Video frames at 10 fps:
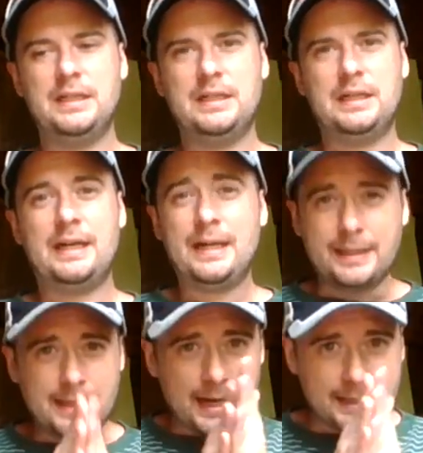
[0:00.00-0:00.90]
I
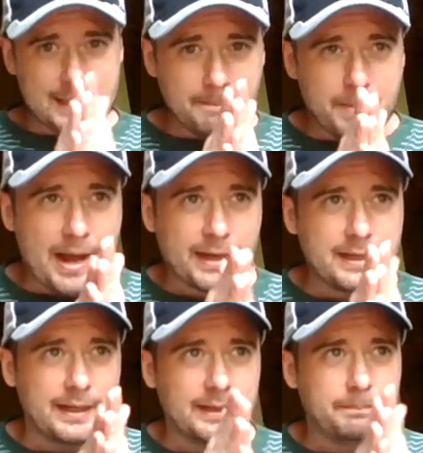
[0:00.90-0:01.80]
got to get back
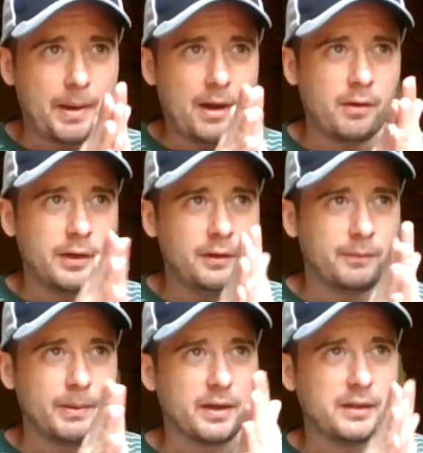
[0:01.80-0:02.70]
at Perry
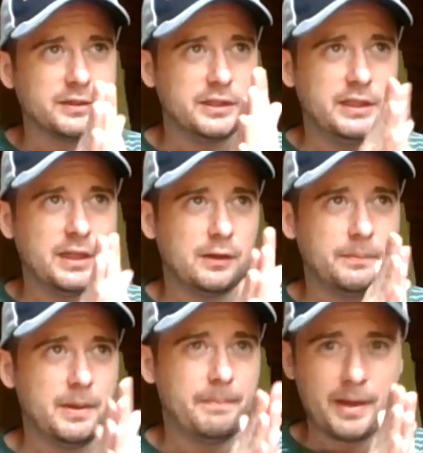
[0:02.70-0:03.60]
because he called
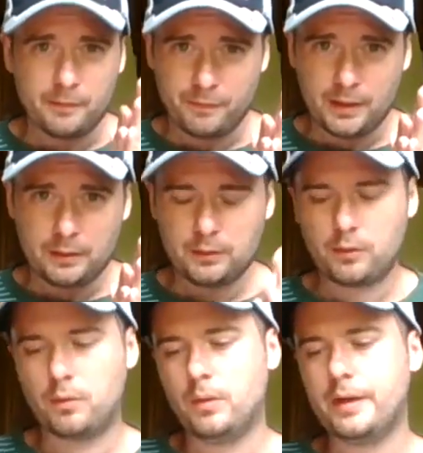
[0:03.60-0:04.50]
me a pedophile
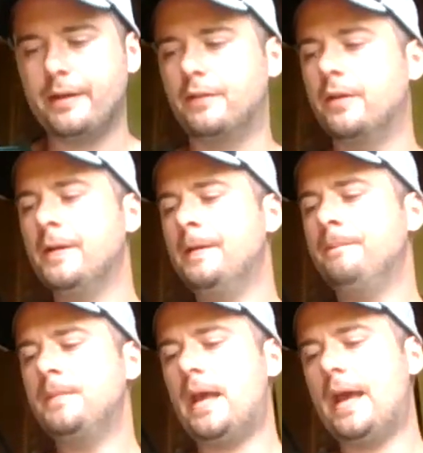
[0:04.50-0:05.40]
or whatever.
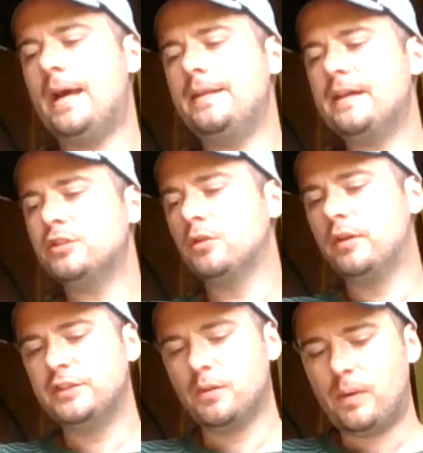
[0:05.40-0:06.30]
And that's the
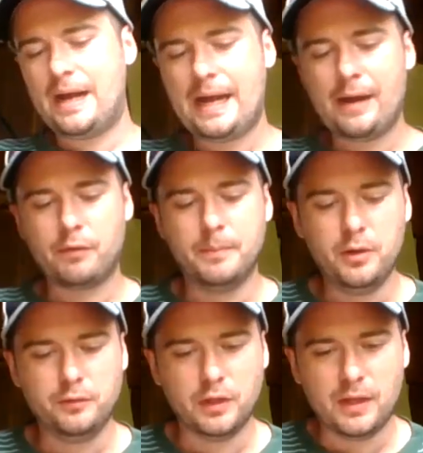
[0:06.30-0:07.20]
reason why I
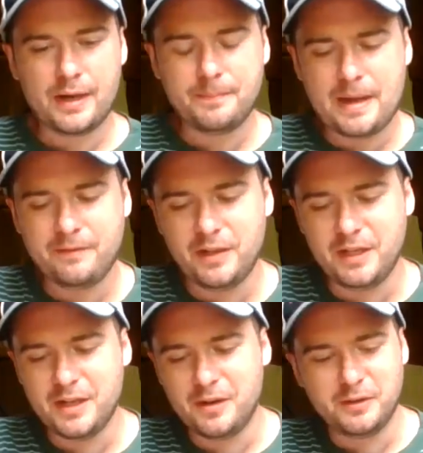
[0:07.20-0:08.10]
removed a lot of my
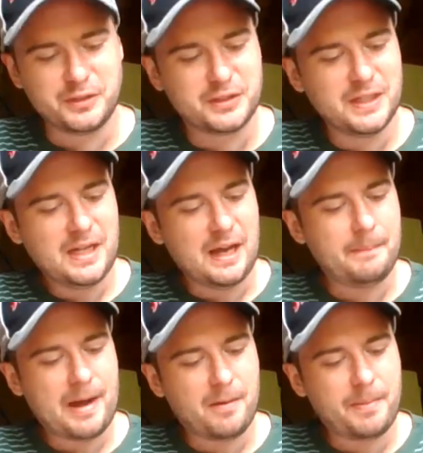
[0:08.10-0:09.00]
videos
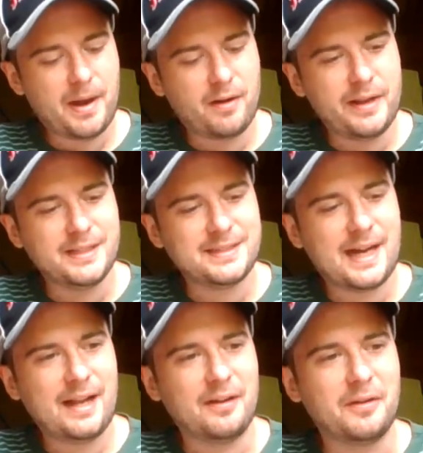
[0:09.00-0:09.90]
about Perry and
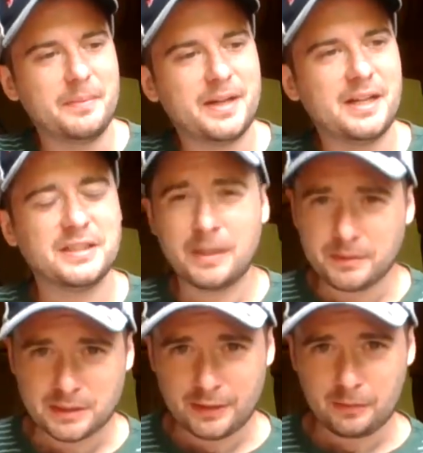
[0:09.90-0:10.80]
Tyler because there
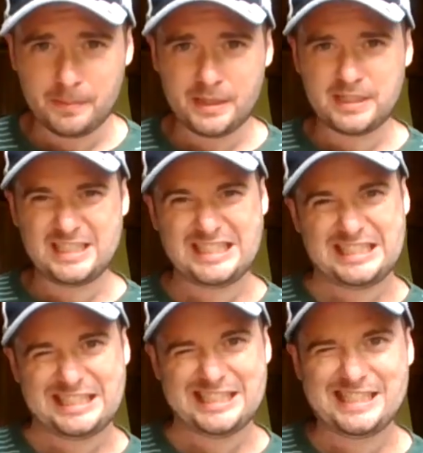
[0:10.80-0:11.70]
was a little bit of
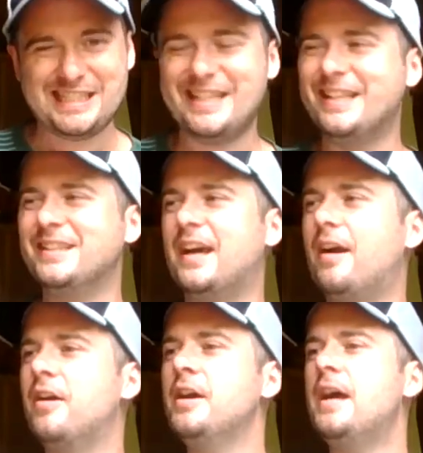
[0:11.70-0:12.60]
ah, in
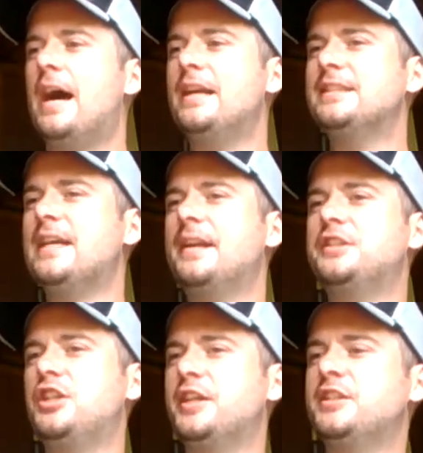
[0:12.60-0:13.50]
there. I decided
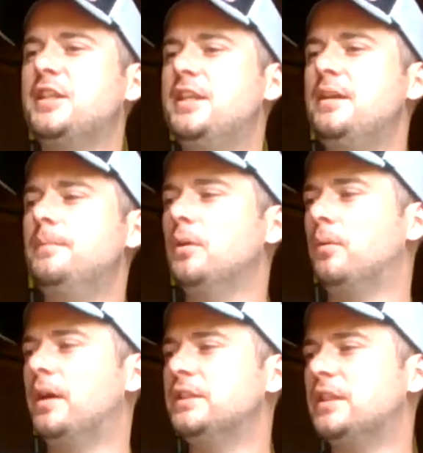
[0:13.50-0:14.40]
just to keep the
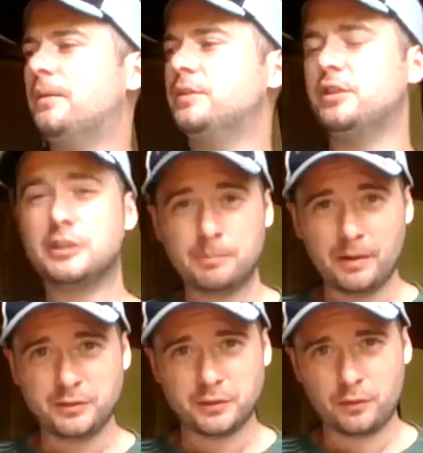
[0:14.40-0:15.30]
ones that was
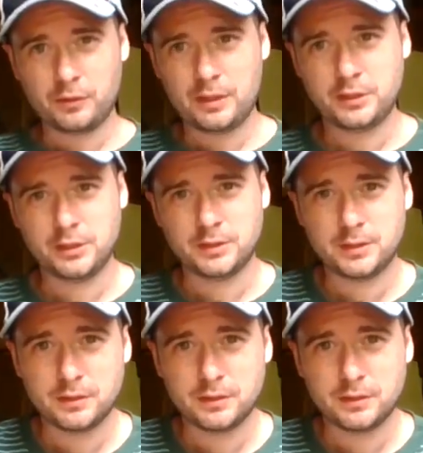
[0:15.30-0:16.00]
exposing their teachings.